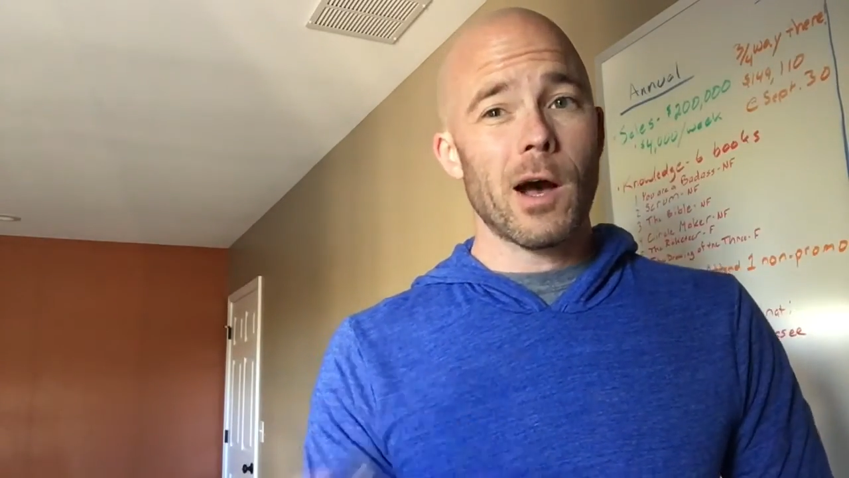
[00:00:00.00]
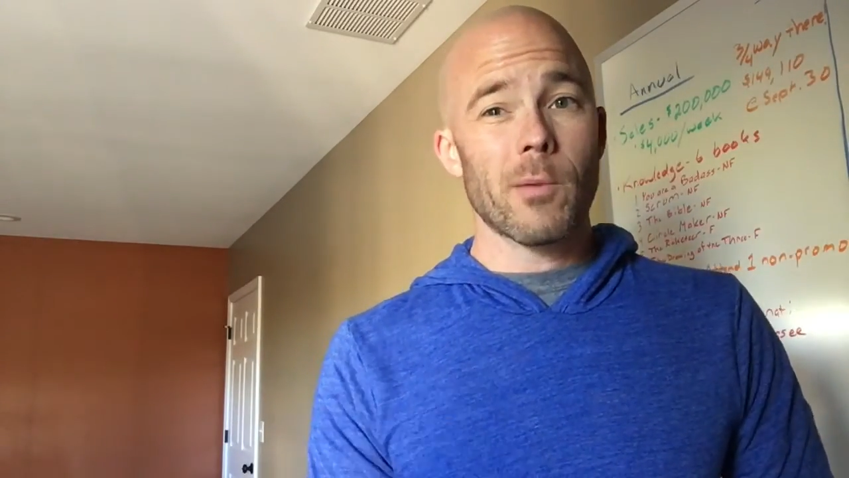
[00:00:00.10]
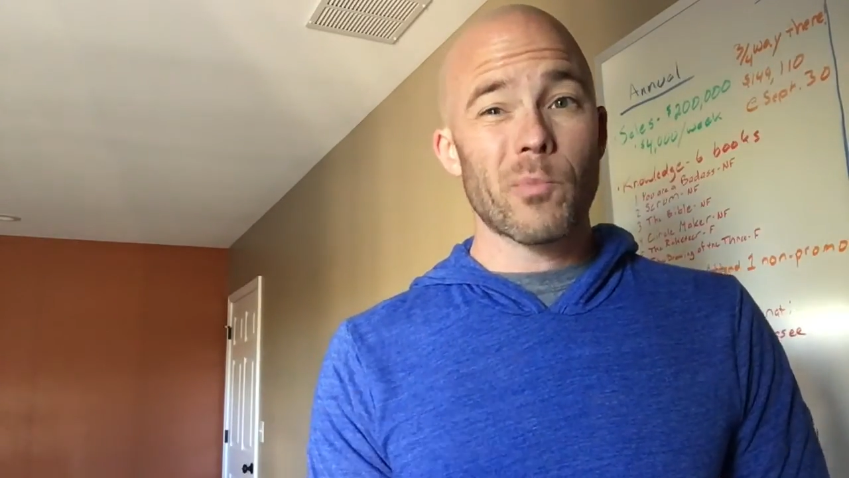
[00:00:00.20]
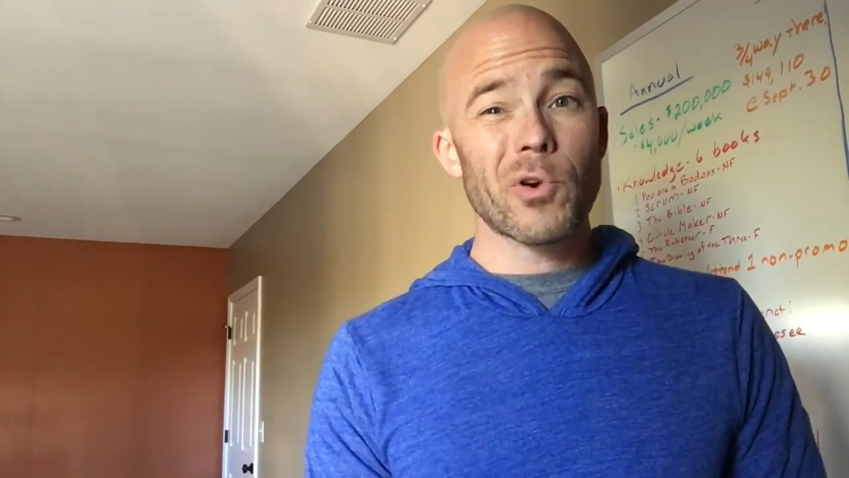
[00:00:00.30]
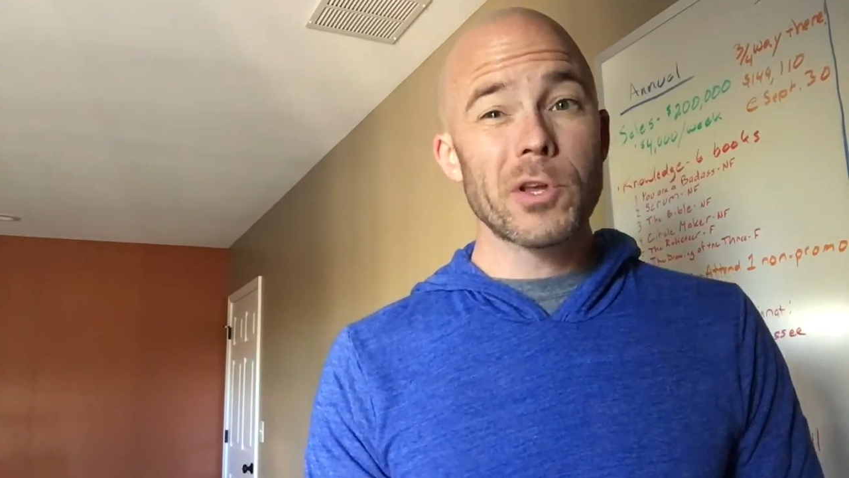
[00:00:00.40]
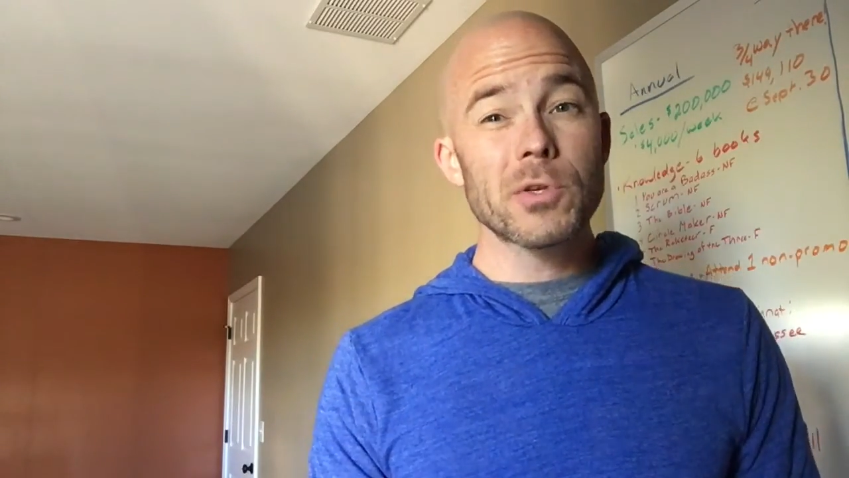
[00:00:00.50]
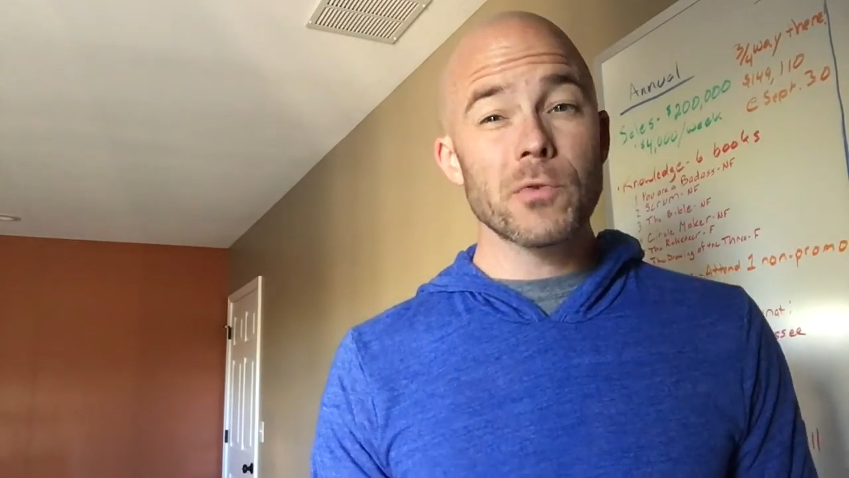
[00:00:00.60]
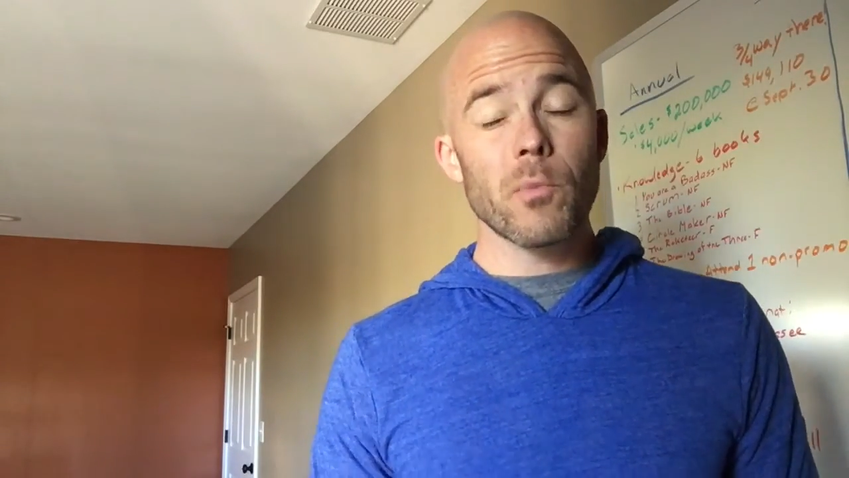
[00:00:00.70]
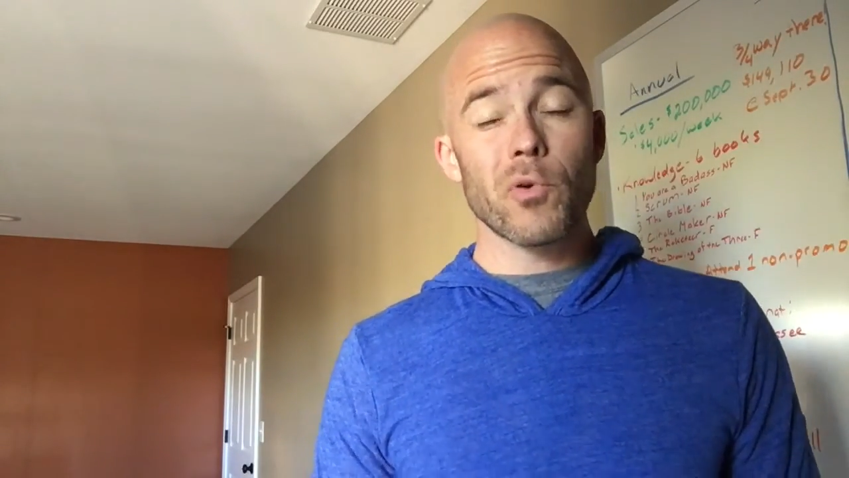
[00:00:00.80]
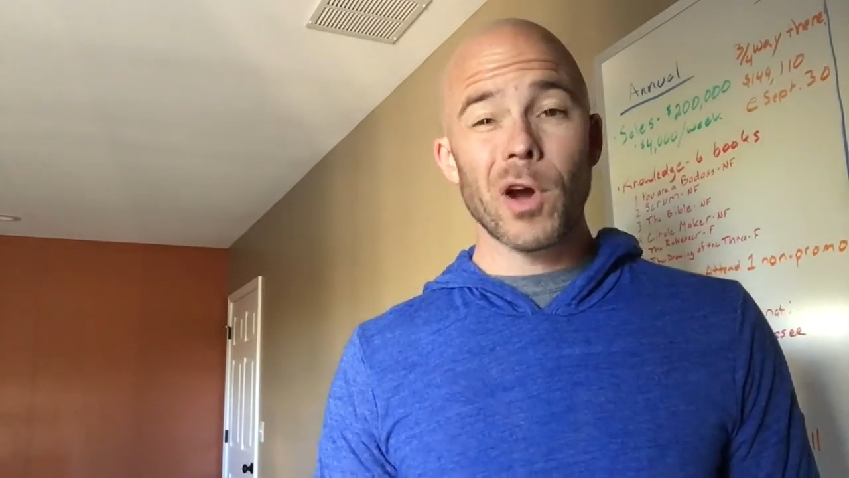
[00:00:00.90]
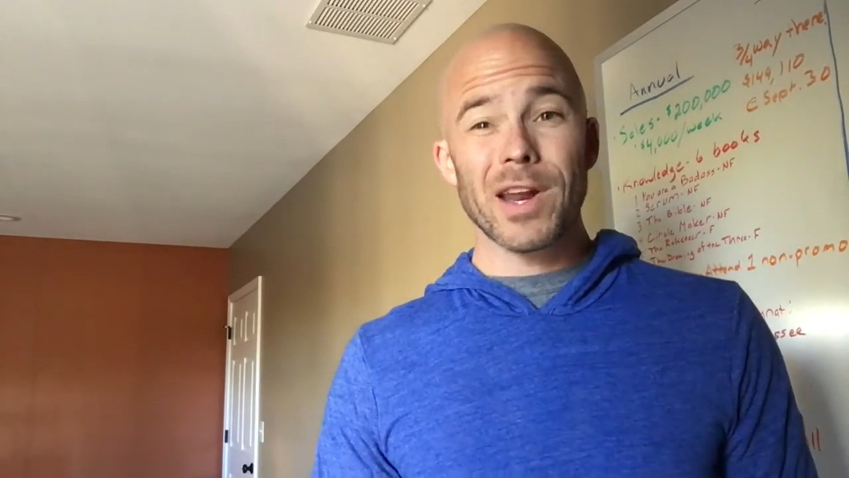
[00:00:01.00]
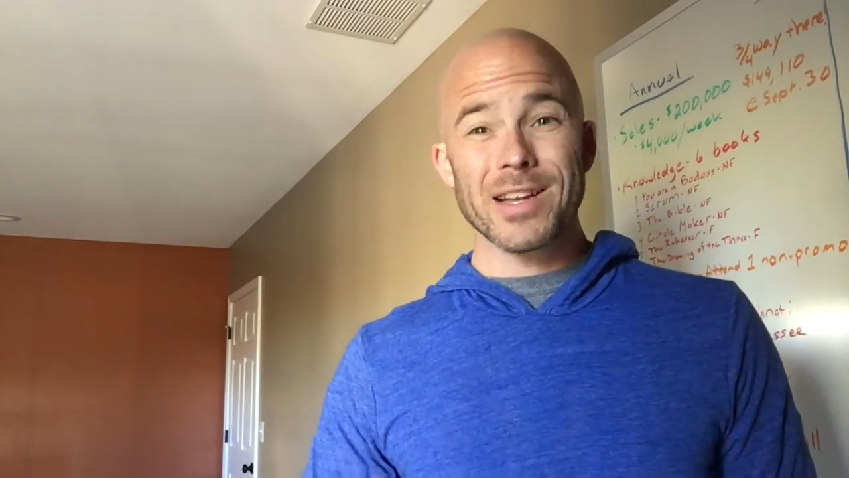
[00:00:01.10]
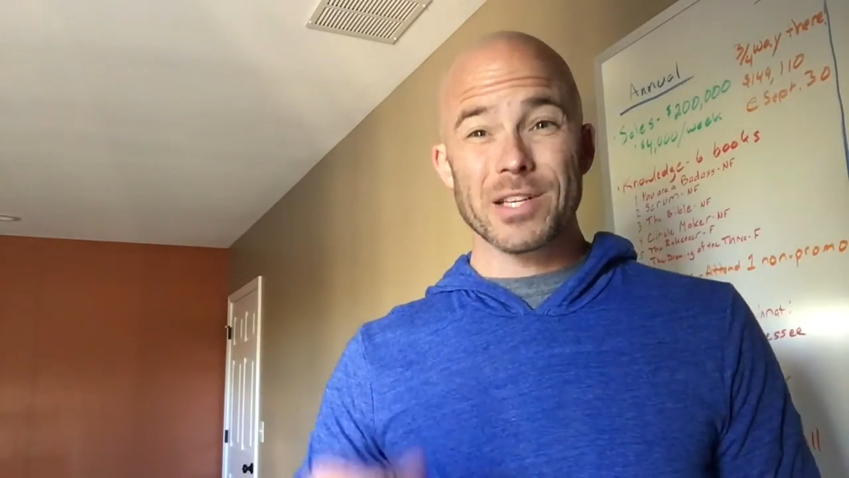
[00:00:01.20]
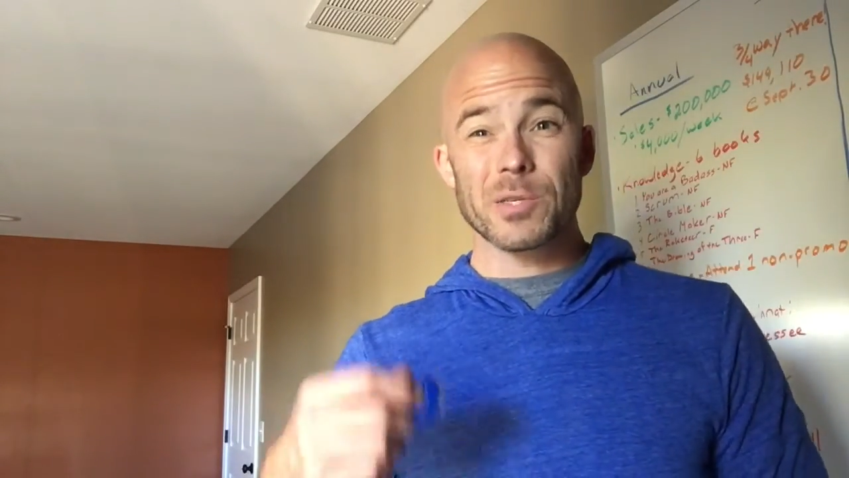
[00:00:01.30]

Um, pretty useful product,